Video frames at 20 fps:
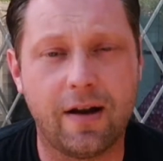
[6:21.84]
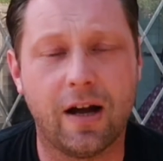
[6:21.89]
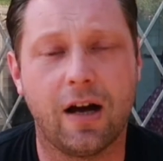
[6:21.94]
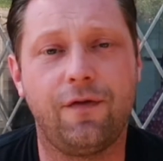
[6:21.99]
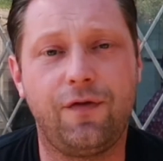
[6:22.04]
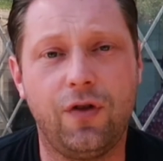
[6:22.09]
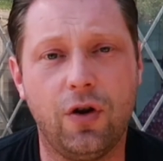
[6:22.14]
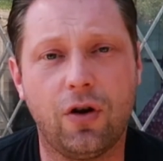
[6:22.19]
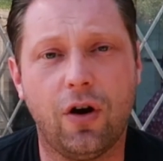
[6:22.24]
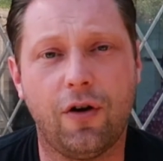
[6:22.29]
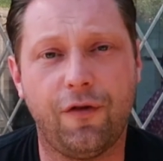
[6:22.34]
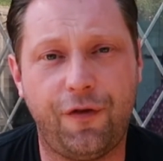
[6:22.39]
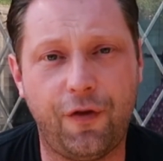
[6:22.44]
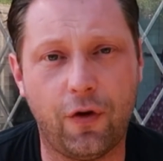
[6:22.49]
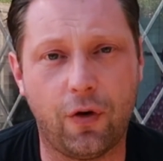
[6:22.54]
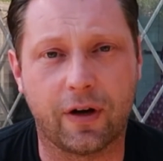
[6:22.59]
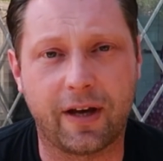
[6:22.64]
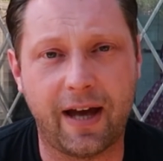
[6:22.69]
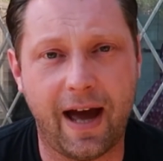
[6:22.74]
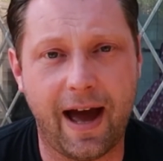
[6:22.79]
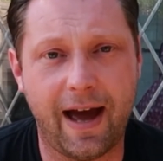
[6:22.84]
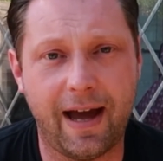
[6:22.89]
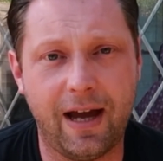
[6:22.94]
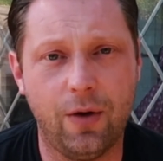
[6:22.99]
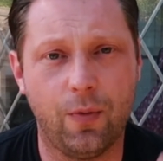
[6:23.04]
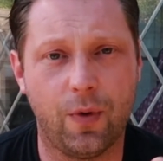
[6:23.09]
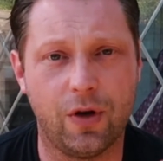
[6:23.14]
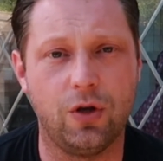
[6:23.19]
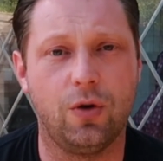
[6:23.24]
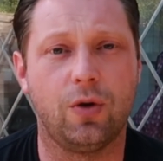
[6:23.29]
Now, if you've got
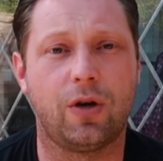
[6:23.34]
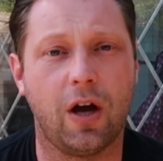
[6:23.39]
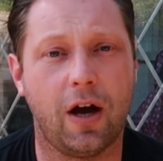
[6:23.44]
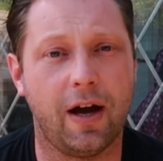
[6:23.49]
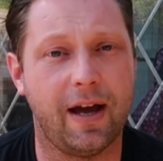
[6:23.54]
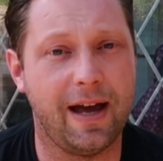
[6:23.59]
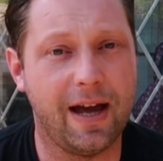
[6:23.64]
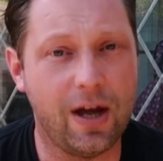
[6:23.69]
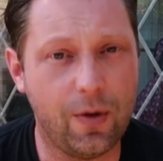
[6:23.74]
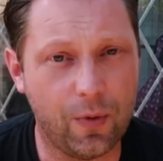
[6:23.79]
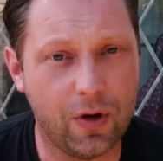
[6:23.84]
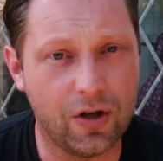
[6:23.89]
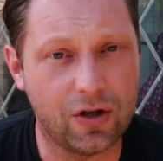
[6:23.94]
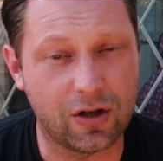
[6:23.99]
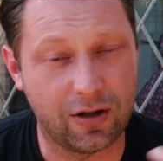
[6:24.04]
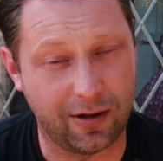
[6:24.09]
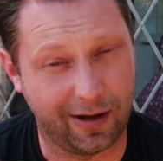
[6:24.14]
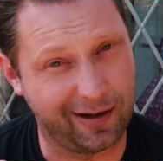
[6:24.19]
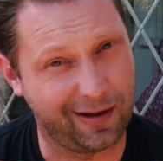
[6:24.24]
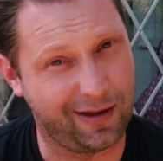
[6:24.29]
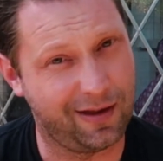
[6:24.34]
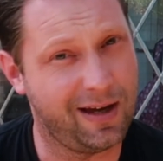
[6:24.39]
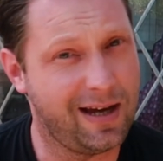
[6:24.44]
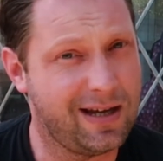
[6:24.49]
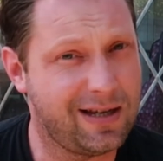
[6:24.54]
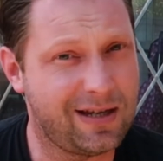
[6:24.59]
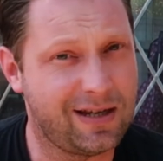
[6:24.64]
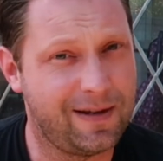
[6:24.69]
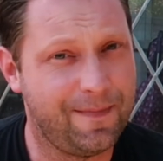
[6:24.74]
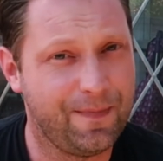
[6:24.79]
4K, when you cut inwards like
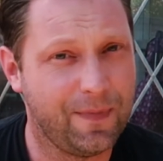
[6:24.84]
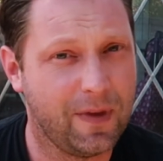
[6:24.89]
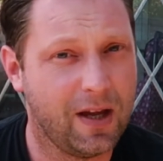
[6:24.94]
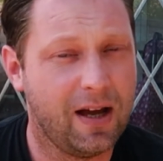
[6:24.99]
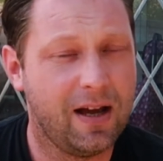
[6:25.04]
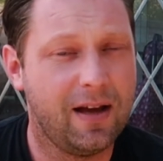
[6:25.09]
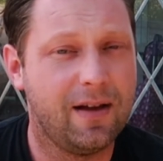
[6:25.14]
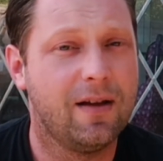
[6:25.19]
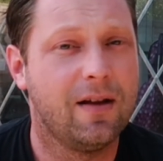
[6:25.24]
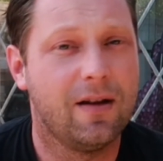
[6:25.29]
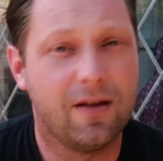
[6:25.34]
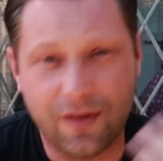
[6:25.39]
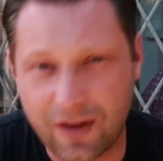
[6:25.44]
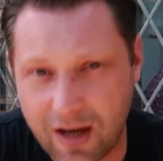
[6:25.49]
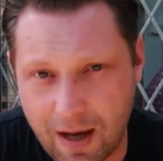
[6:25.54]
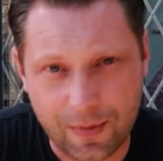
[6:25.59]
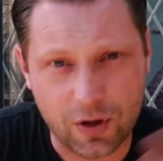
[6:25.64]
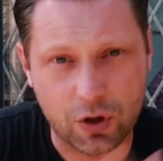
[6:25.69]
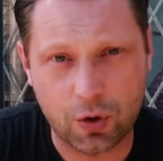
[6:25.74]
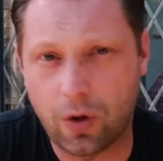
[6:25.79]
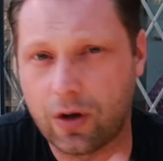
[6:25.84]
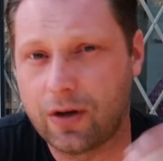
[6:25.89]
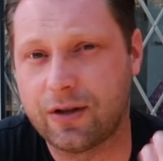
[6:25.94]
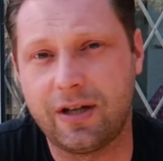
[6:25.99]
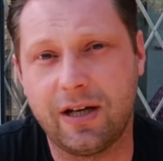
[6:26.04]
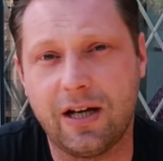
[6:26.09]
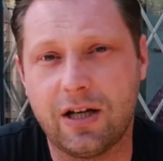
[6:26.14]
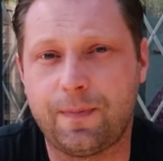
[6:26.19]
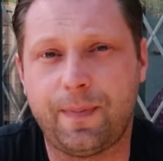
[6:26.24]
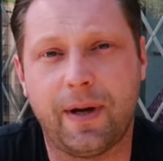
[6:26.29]
this, the image
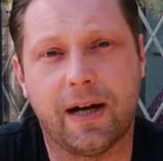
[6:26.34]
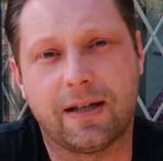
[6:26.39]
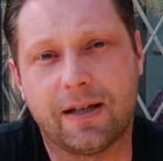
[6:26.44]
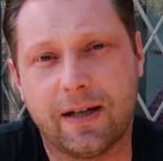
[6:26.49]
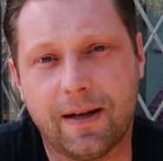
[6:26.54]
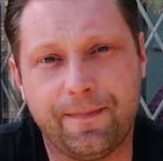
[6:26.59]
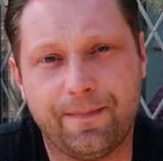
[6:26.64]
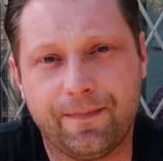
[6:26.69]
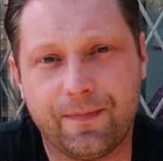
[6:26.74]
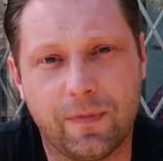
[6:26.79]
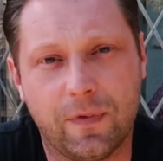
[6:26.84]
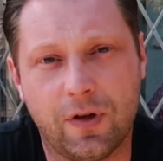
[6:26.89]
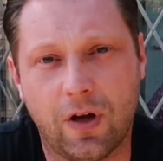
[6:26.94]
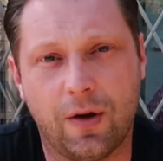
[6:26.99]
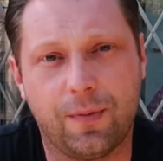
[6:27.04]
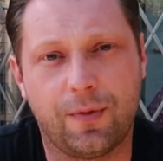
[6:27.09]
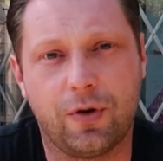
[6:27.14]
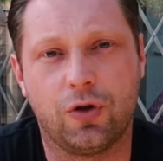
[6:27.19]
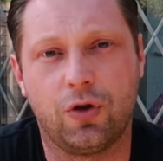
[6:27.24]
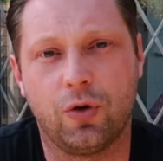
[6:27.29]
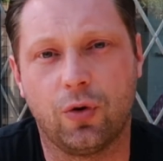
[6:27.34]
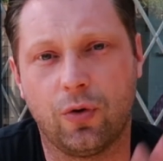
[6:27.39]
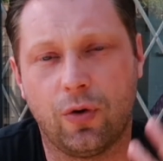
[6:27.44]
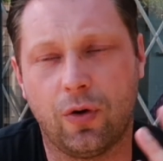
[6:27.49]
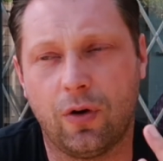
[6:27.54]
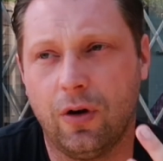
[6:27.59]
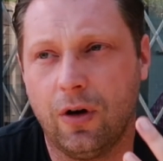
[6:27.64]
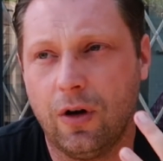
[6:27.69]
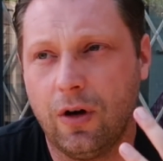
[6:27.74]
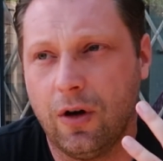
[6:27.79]
quality is better. You know, because
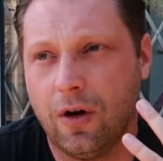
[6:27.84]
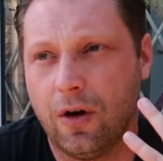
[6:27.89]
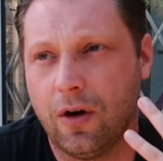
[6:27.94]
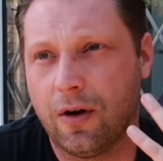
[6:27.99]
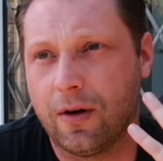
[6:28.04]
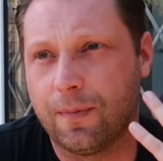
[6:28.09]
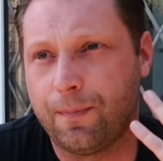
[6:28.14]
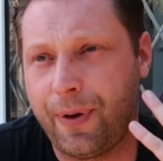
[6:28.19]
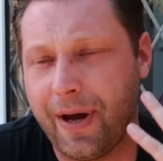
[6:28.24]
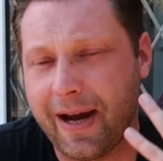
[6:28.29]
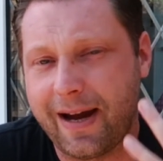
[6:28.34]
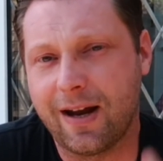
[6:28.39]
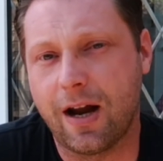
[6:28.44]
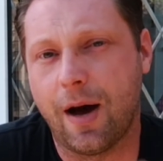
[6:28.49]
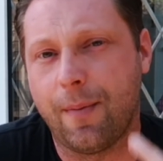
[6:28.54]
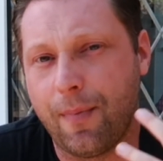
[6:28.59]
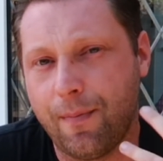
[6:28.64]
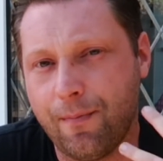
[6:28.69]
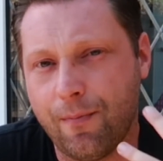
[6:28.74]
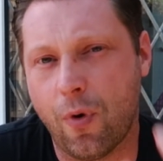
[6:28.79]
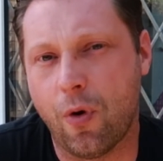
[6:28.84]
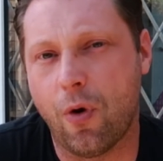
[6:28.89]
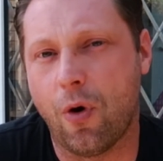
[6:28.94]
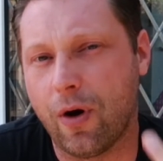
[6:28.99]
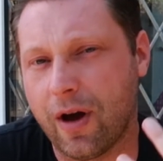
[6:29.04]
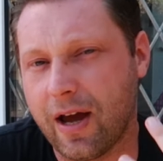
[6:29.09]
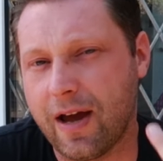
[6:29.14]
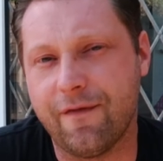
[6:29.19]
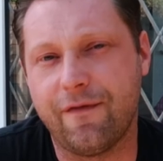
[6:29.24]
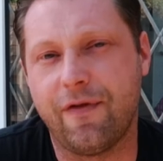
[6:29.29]
you're picking up
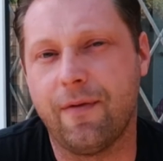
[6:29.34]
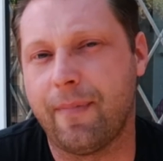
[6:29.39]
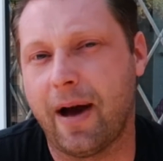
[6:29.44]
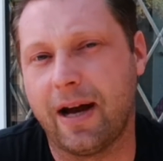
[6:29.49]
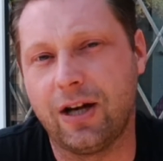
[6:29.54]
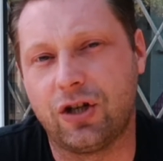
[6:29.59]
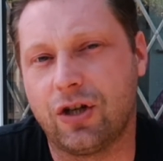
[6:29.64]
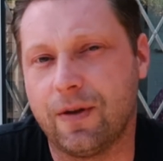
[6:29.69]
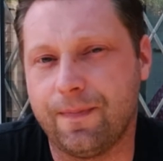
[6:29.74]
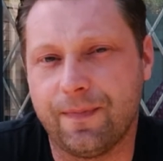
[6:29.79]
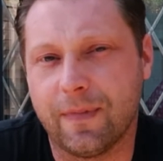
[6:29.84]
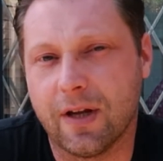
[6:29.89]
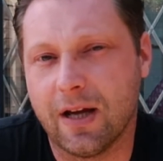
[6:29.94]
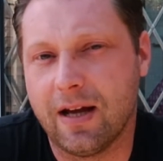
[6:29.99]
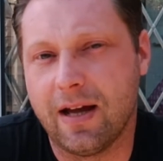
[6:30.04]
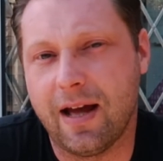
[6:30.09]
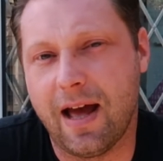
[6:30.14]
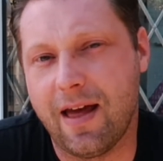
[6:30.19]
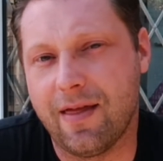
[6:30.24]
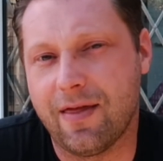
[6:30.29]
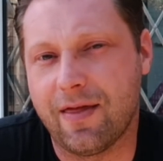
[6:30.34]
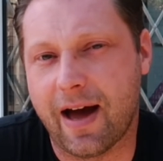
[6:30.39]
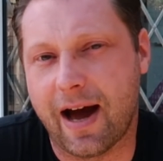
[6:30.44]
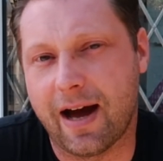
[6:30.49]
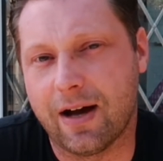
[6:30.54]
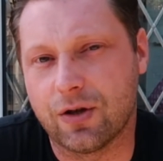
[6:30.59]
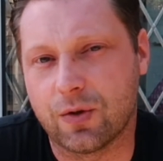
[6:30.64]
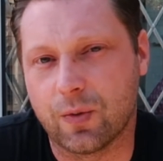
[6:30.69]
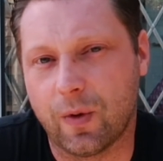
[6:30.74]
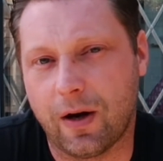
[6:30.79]
more information in
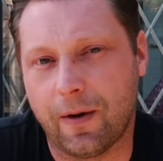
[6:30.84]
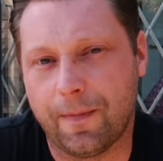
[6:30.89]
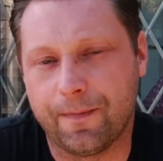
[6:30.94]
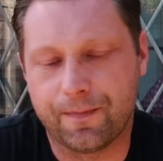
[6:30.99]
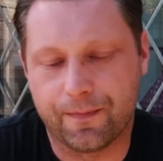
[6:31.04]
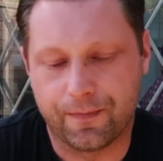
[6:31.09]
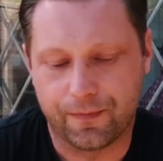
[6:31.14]
that as well.